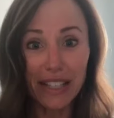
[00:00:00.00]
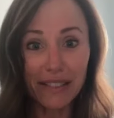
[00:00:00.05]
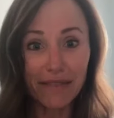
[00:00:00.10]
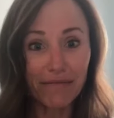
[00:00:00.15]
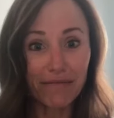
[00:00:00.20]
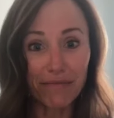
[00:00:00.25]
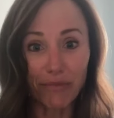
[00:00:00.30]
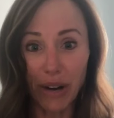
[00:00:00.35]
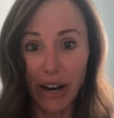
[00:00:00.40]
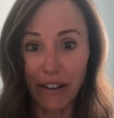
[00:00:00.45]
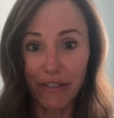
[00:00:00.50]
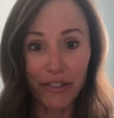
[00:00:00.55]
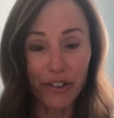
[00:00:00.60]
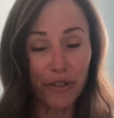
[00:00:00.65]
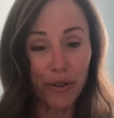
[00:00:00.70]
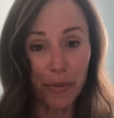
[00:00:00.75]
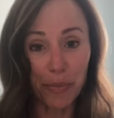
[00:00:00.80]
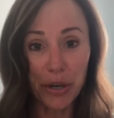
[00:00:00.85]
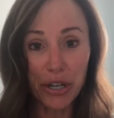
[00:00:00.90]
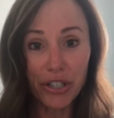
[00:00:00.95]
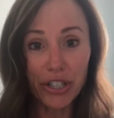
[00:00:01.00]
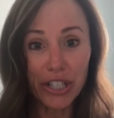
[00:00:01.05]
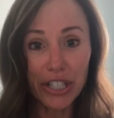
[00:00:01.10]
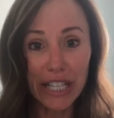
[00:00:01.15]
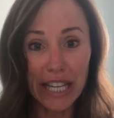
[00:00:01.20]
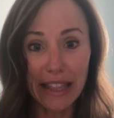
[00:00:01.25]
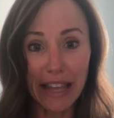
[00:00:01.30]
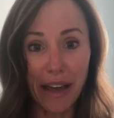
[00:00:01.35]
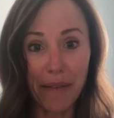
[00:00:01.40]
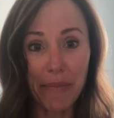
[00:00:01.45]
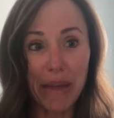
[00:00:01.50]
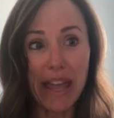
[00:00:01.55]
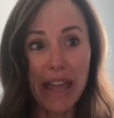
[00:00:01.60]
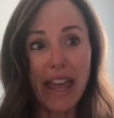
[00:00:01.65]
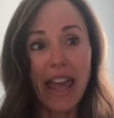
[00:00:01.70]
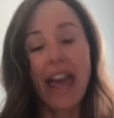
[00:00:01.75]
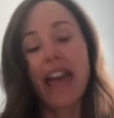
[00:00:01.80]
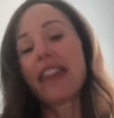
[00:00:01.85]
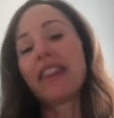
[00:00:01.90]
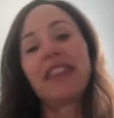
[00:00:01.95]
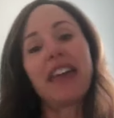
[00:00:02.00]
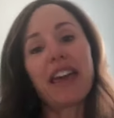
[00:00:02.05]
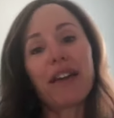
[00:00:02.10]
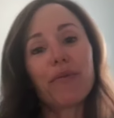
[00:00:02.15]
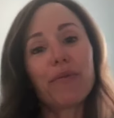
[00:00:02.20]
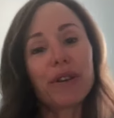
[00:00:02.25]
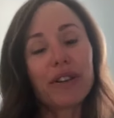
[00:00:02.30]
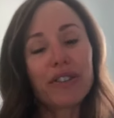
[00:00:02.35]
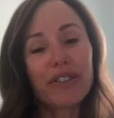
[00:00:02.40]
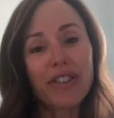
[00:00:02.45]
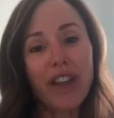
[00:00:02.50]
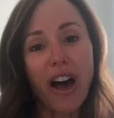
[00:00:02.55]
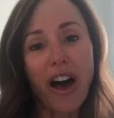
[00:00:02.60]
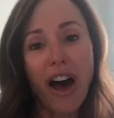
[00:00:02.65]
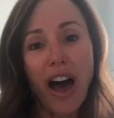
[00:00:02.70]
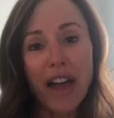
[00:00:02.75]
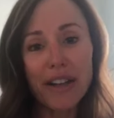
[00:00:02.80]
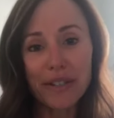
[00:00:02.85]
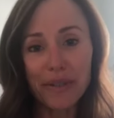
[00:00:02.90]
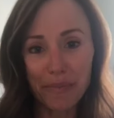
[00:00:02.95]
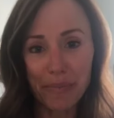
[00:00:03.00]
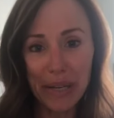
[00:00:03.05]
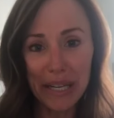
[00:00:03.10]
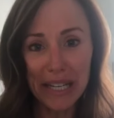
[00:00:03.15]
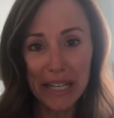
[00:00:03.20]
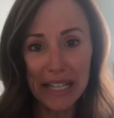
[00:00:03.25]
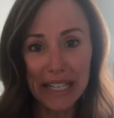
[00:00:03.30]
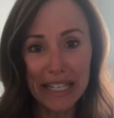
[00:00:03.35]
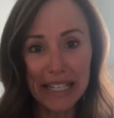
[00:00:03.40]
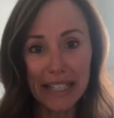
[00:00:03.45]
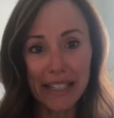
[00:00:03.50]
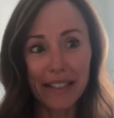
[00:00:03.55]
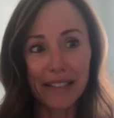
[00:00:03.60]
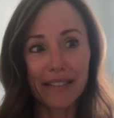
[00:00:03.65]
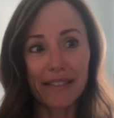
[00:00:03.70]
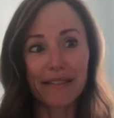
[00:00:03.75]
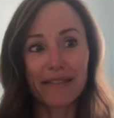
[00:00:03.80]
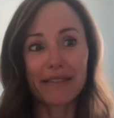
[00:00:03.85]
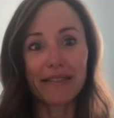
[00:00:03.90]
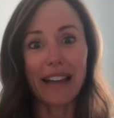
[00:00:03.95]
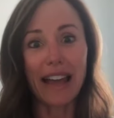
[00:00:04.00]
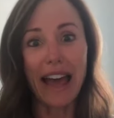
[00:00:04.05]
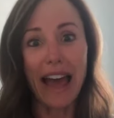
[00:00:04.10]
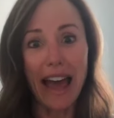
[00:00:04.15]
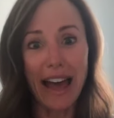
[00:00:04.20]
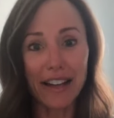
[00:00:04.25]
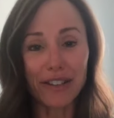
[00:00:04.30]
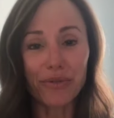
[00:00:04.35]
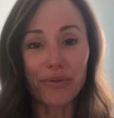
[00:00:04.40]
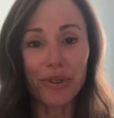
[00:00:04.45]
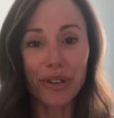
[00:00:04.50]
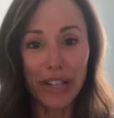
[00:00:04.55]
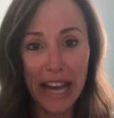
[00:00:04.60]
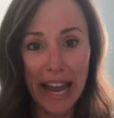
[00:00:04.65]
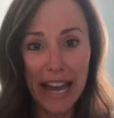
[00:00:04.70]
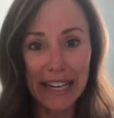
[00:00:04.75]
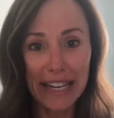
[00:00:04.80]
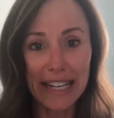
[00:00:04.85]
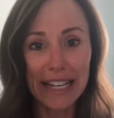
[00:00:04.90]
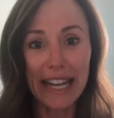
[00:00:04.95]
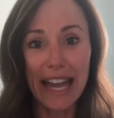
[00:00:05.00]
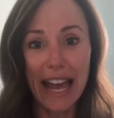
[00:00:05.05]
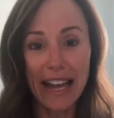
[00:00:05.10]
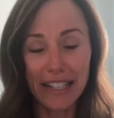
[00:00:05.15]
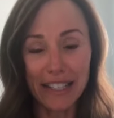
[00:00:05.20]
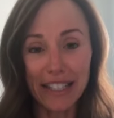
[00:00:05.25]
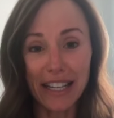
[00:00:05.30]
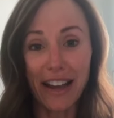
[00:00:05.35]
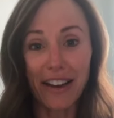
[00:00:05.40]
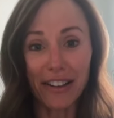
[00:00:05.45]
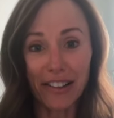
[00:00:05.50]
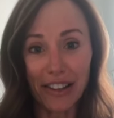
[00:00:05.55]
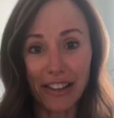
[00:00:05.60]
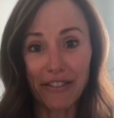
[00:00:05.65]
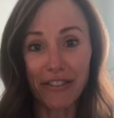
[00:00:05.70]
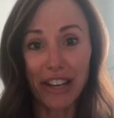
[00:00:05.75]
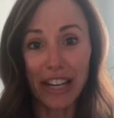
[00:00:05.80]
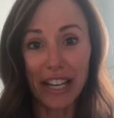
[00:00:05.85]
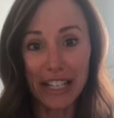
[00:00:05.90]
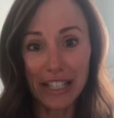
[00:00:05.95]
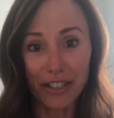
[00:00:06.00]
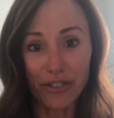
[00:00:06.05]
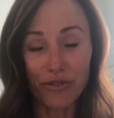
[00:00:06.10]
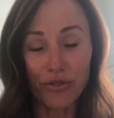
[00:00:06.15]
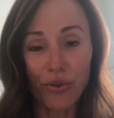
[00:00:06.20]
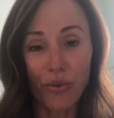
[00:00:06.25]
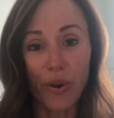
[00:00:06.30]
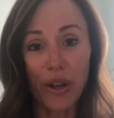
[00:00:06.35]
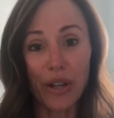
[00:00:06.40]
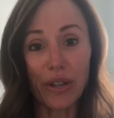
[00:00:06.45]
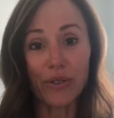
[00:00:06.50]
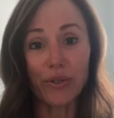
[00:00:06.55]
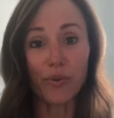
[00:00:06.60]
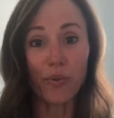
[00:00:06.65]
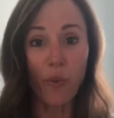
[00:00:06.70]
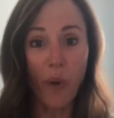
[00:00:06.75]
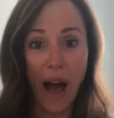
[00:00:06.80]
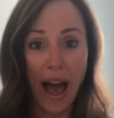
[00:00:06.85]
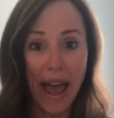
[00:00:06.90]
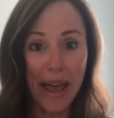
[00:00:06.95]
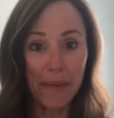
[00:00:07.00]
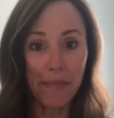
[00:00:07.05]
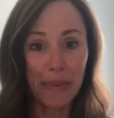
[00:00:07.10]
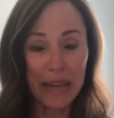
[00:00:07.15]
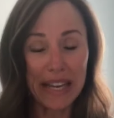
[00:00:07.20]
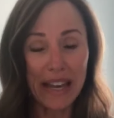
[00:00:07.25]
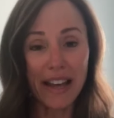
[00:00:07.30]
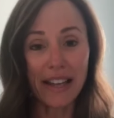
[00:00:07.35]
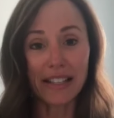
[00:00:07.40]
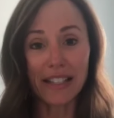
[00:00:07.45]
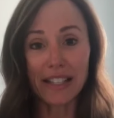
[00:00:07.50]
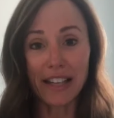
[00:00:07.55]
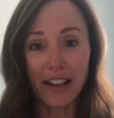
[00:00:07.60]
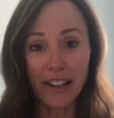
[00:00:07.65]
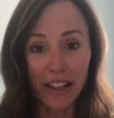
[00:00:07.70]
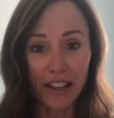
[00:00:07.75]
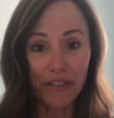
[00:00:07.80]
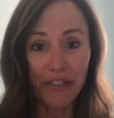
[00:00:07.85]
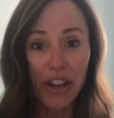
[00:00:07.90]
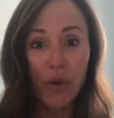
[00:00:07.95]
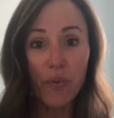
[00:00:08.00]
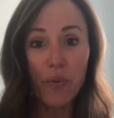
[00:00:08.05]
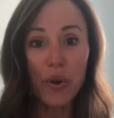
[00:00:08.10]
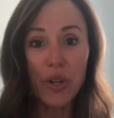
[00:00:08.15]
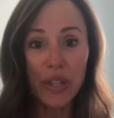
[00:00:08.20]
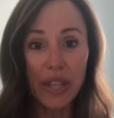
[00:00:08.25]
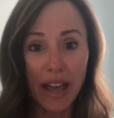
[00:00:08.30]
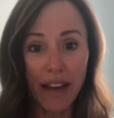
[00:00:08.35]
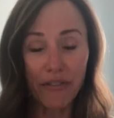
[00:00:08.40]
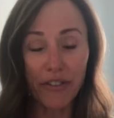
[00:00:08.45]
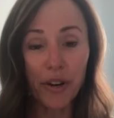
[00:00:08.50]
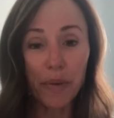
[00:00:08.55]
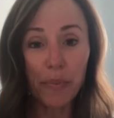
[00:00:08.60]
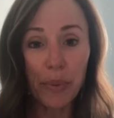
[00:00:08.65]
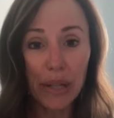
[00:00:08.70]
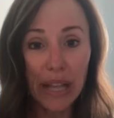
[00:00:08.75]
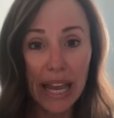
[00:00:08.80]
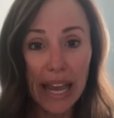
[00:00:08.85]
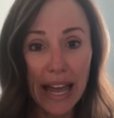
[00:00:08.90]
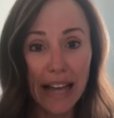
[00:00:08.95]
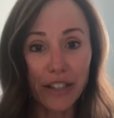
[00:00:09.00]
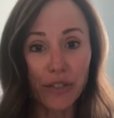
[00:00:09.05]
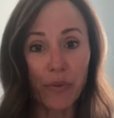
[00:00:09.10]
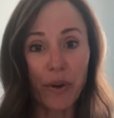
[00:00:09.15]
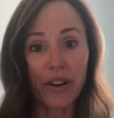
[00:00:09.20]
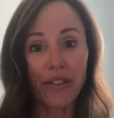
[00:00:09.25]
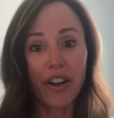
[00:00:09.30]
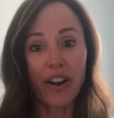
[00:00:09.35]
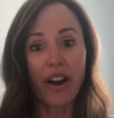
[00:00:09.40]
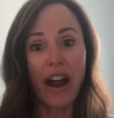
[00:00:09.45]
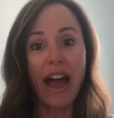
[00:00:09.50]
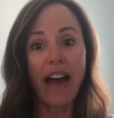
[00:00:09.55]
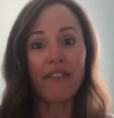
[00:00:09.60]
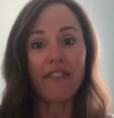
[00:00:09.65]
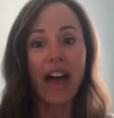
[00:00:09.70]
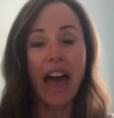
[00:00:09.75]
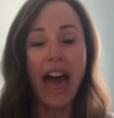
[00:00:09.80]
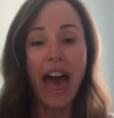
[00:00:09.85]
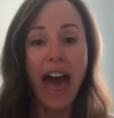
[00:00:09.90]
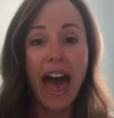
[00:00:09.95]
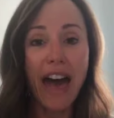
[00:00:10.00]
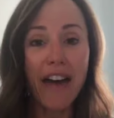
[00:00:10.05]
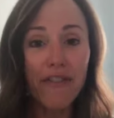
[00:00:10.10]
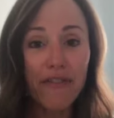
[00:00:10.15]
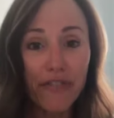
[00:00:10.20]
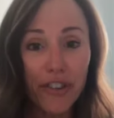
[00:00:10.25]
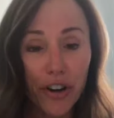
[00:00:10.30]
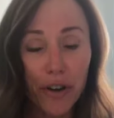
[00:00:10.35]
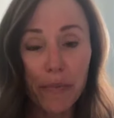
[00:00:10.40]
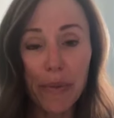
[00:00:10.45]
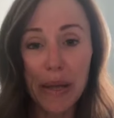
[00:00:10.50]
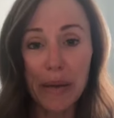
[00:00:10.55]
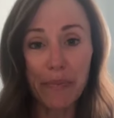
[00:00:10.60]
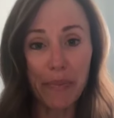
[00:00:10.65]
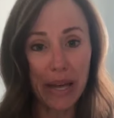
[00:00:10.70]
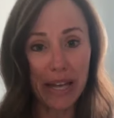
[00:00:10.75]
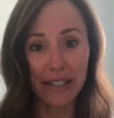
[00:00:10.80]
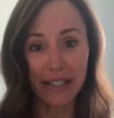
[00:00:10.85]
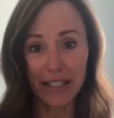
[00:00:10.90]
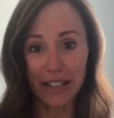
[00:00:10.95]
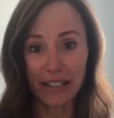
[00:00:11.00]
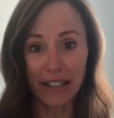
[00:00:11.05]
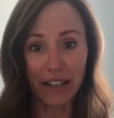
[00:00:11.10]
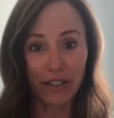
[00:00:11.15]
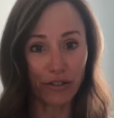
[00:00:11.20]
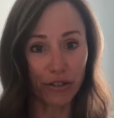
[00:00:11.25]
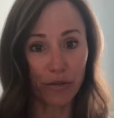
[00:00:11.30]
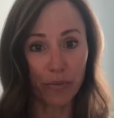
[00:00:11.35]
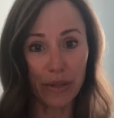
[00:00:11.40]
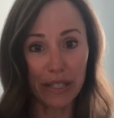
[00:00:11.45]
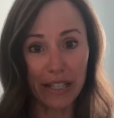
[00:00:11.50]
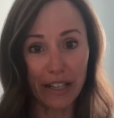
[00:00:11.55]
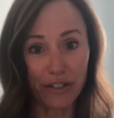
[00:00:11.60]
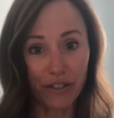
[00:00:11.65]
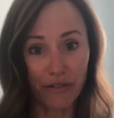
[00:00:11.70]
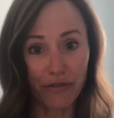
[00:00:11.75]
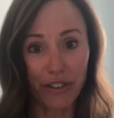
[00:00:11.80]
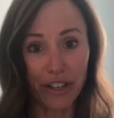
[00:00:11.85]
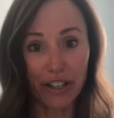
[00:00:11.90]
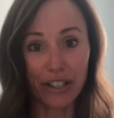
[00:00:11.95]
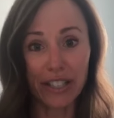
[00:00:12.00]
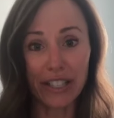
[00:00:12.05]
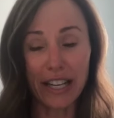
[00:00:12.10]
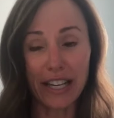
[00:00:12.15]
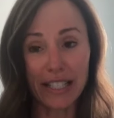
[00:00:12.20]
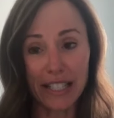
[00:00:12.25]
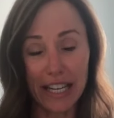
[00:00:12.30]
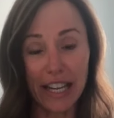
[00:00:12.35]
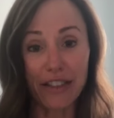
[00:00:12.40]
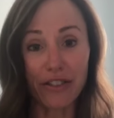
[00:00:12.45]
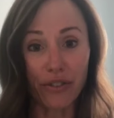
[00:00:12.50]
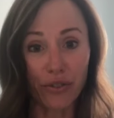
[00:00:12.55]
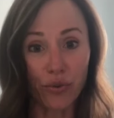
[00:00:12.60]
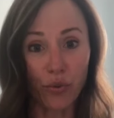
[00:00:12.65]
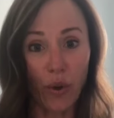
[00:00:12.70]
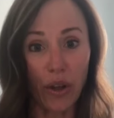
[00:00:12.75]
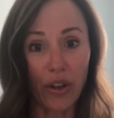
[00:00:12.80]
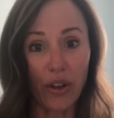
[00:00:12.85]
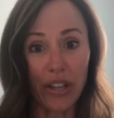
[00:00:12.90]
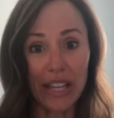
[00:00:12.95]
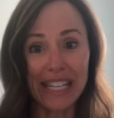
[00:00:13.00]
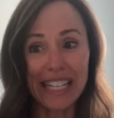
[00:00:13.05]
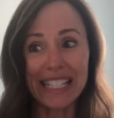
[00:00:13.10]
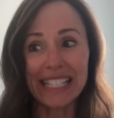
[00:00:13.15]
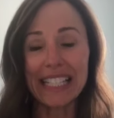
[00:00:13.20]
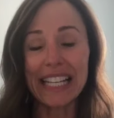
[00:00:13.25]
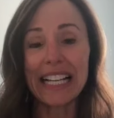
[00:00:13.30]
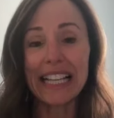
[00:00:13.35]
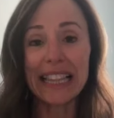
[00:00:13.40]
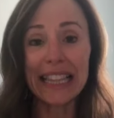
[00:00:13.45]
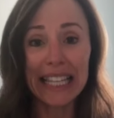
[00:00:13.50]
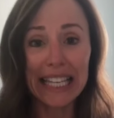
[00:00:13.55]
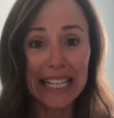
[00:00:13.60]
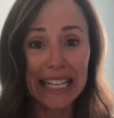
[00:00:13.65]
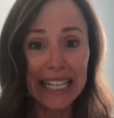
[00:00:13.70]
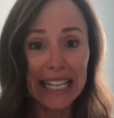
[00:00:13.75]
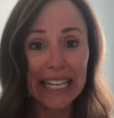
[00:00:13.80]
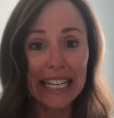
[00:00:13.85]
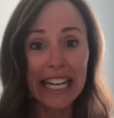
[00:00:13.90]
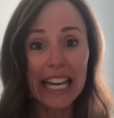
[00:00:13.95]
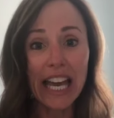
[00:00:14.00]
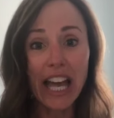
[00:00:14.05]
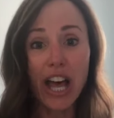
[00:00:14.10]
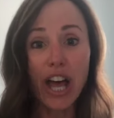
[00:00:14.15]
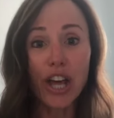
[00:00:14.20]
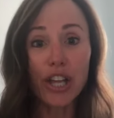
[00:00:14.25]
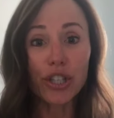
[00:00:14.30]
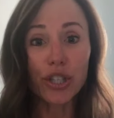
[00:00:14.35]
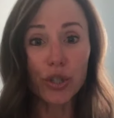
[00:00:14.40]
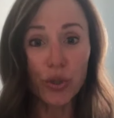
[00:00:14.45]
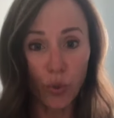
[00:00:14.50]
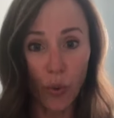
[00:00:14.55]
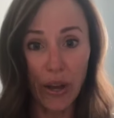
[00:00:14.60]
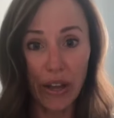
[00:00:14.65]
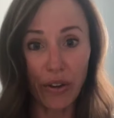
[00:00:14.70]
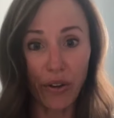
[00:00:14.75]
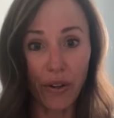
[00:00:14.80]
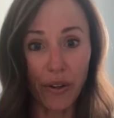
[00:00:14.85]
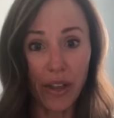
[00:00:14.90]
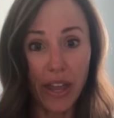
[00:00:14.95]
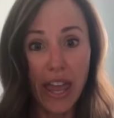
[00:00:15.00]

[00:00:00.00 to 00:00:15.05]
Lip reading: wherever we're purchasing them, they will not be as organic as Young Living essential oils. Why? Because Young Living will never plant where there have ever been pesticides, herbicides, or fungicides in the soil. It is clean soil.